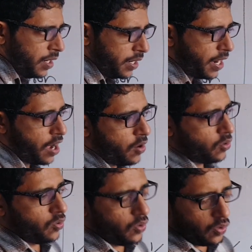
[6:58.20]

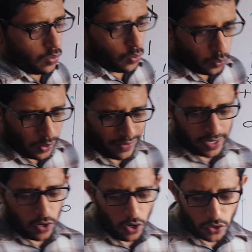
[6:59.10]
Now, when we
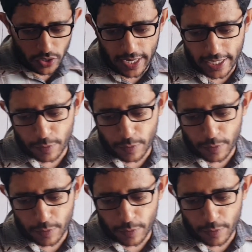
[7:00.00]
go to the next